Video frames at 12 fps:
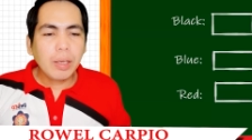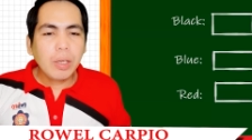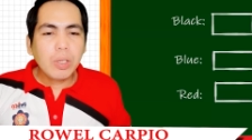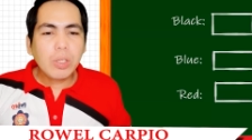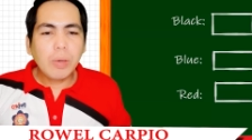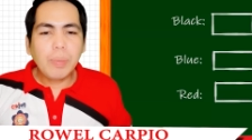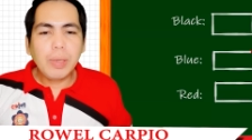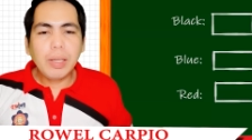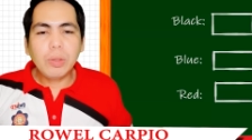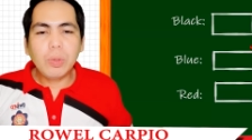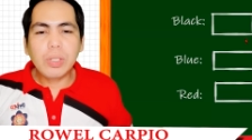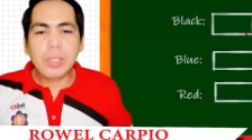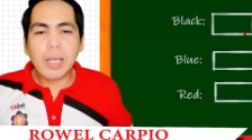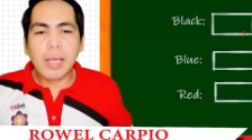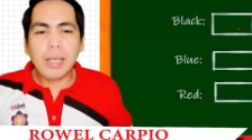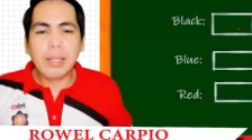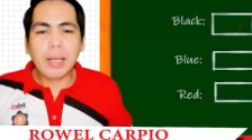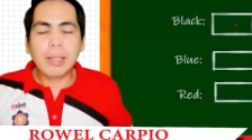So meaning to
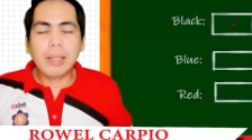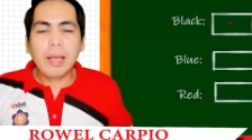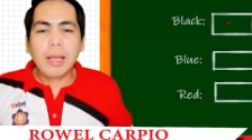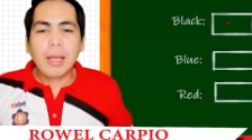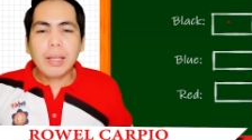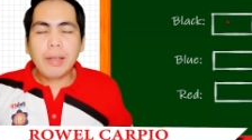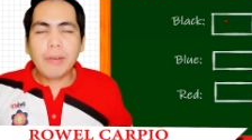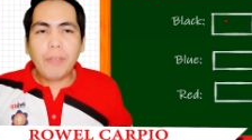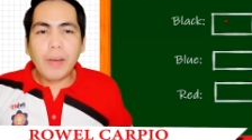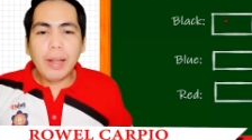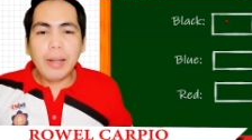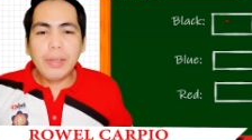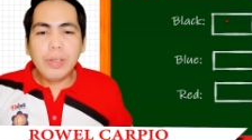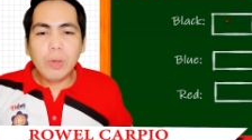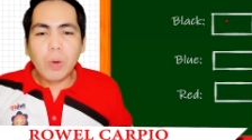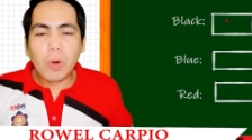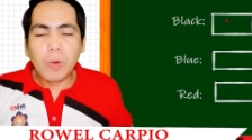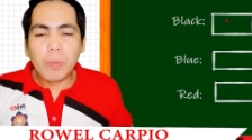say that the value
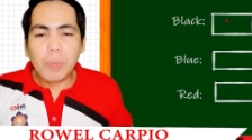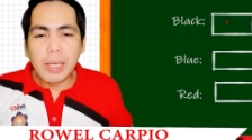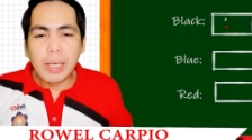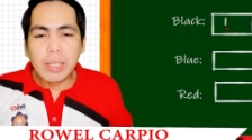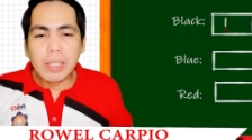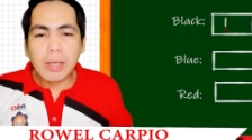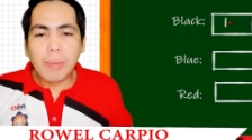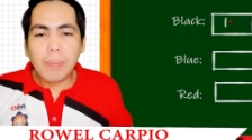of each